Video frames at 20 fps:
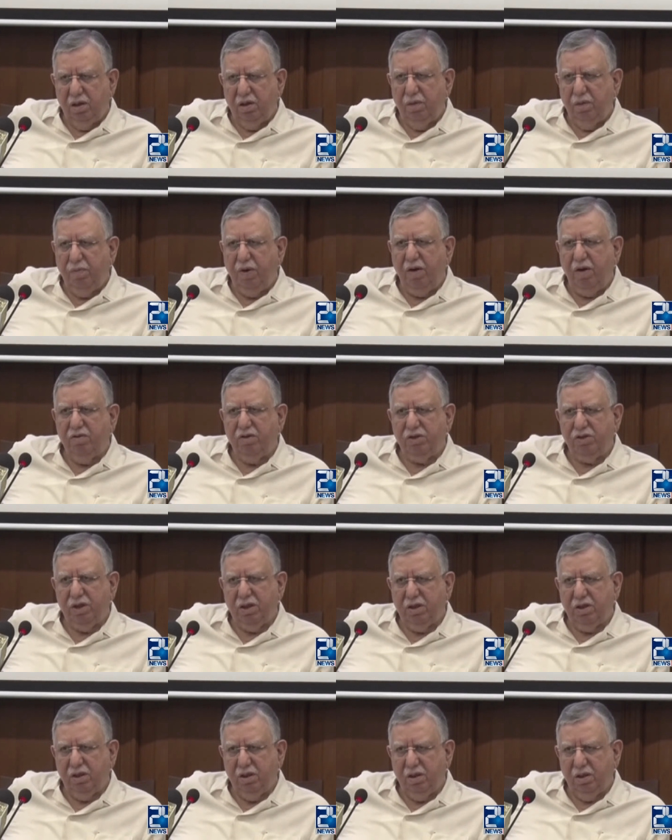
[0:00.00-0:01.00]
the power
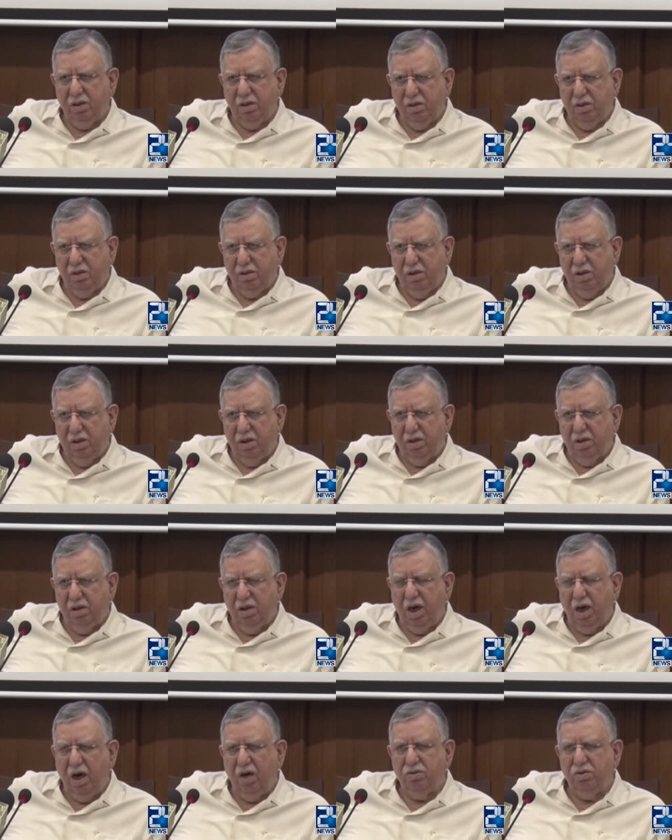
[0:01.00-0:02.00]
sector,
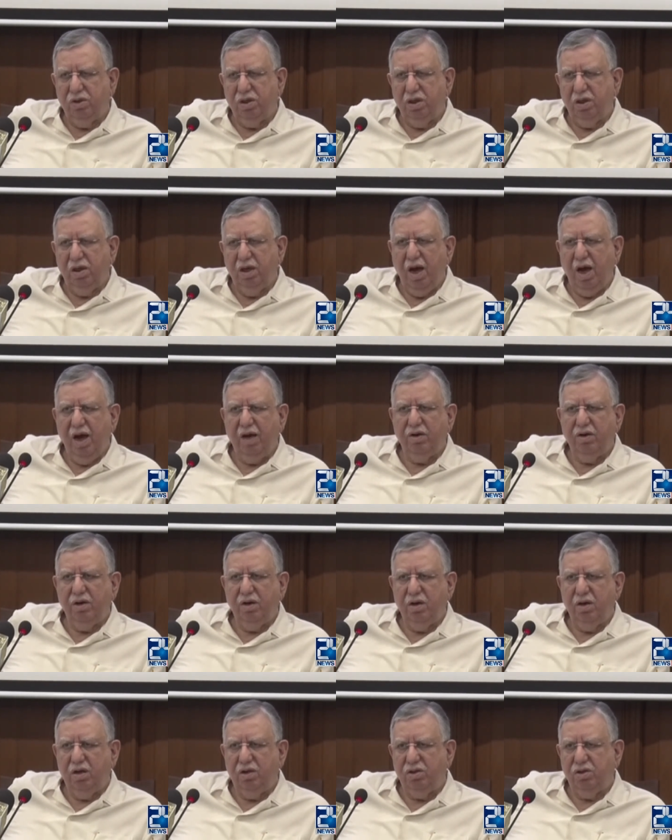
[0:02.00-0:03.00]
the housing,
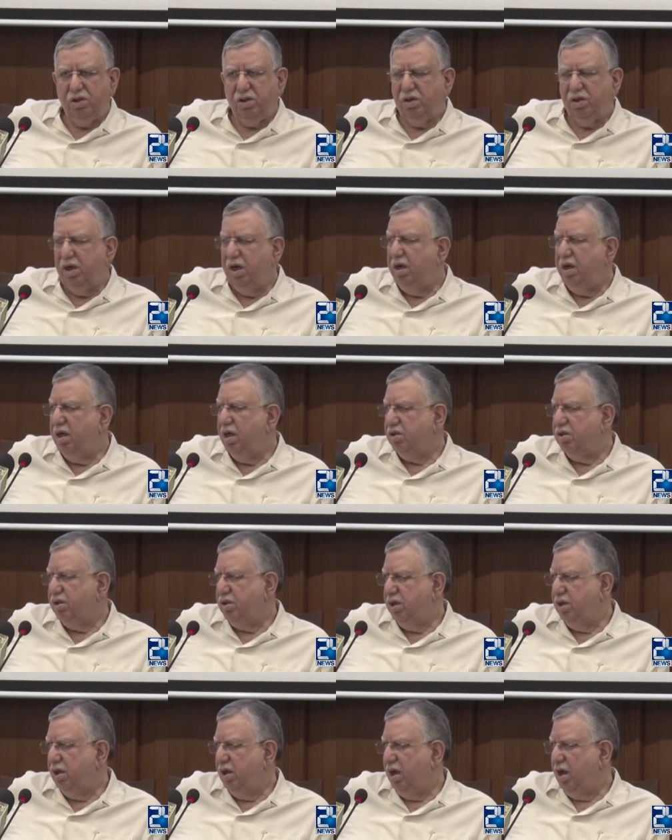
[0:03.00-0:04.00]
agriculture,
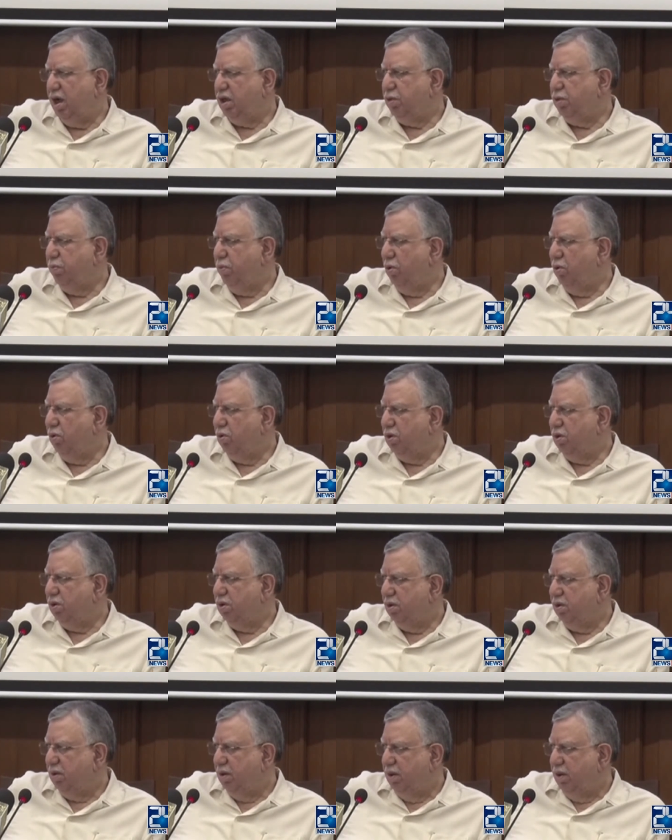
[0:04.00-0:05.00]
industry,
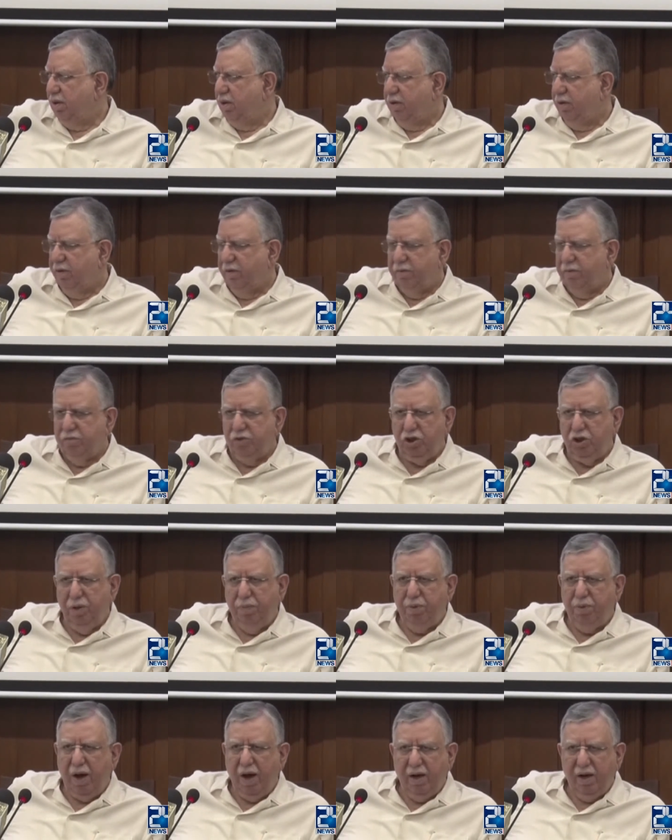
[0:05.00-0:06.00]
exports,
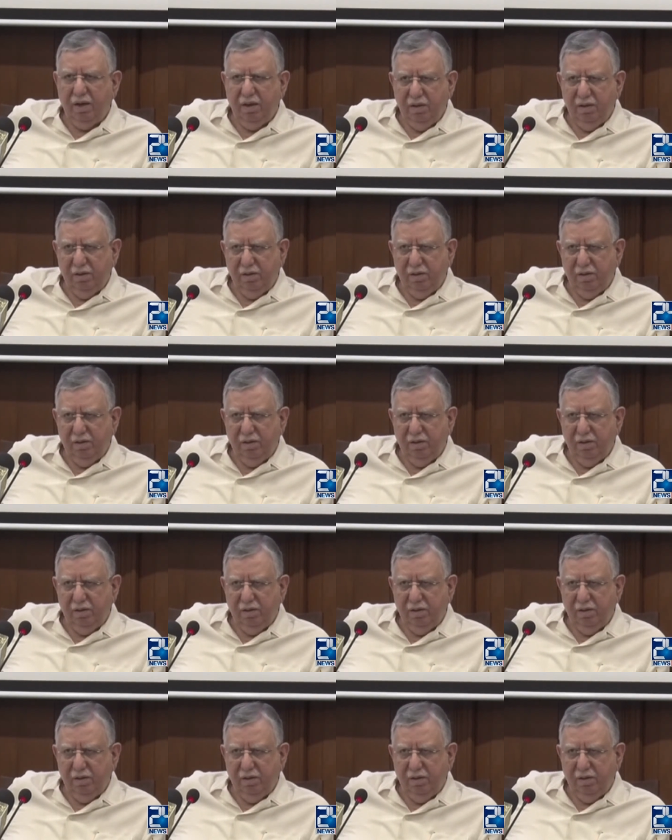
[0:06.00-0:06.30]
CPEC,